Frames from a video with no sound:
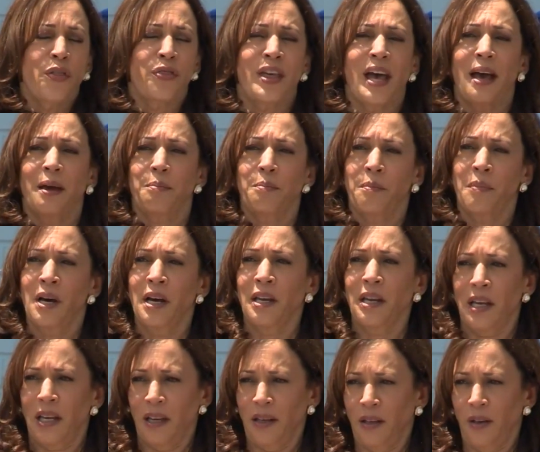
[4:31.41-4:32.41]
That
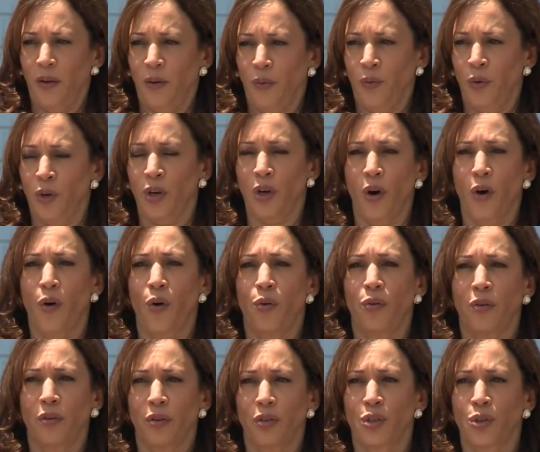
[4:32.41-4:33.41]
money will go
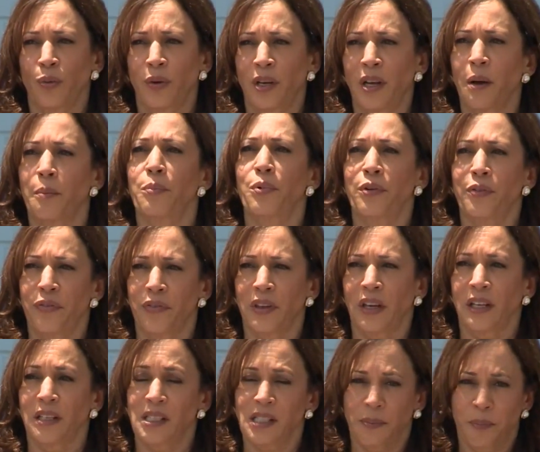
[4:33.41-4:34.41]
to a number of
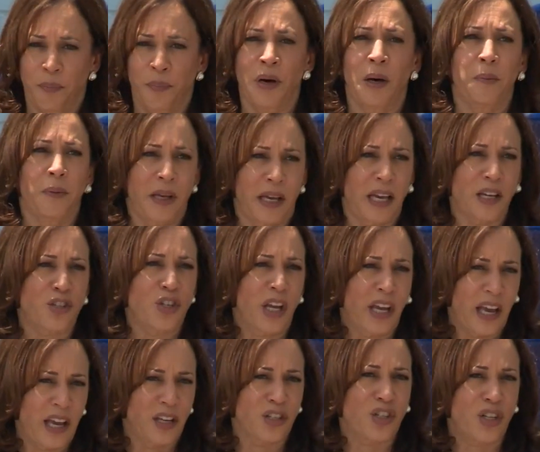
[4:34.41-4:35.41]
things public
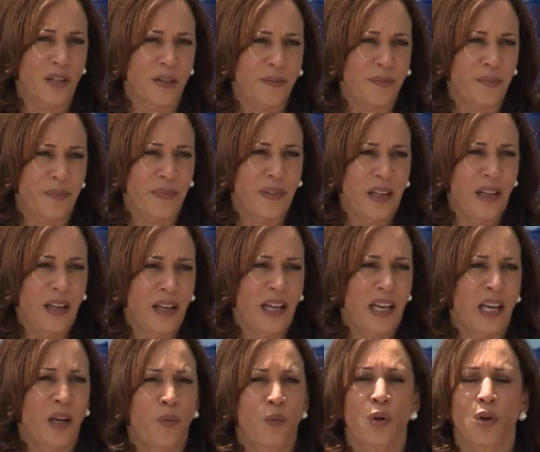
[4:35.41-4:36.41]
education,
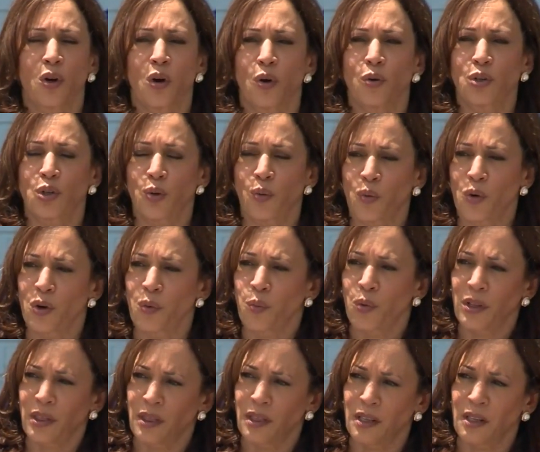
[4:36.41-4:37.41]
it will go toward
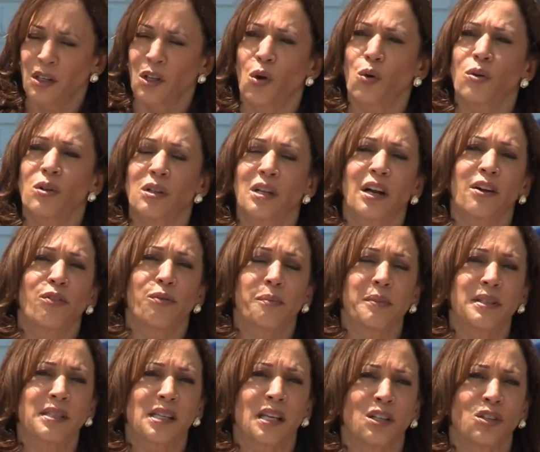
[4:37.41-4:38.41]
what the local
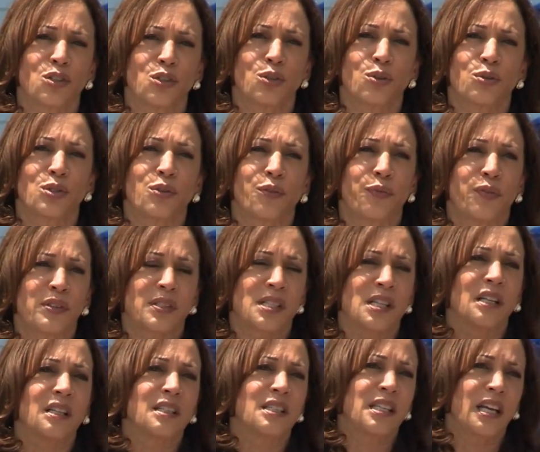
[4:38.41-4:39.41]
governments can do to
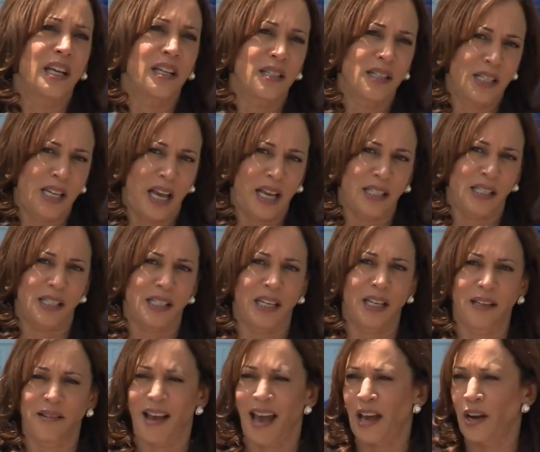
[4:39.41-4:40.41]
facilitate
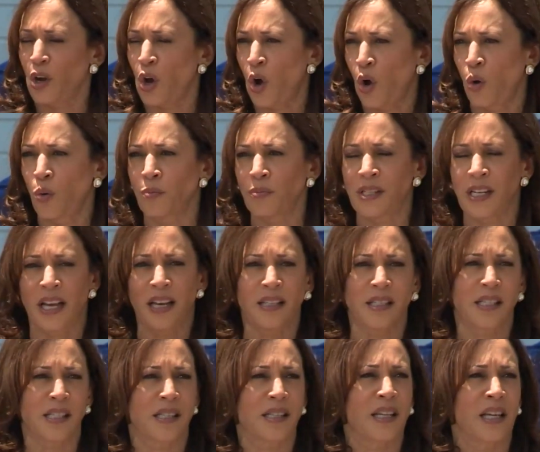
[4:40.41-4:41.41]
testing, at home
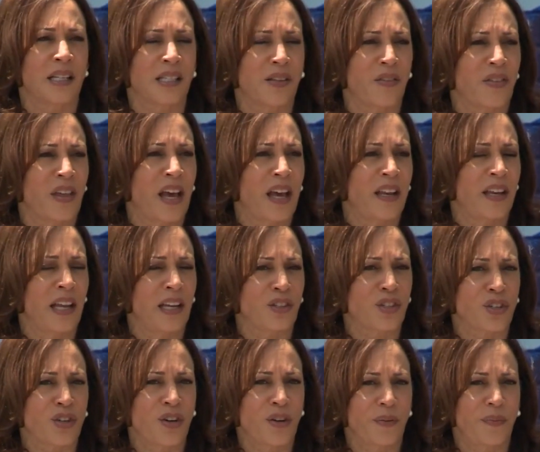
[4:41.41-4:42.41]
tests, things of that
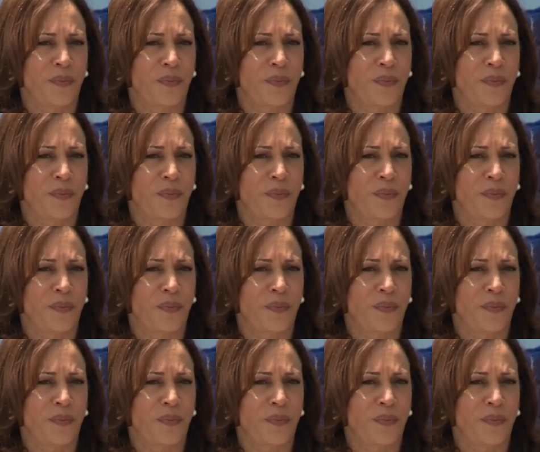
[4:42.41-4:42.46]
nature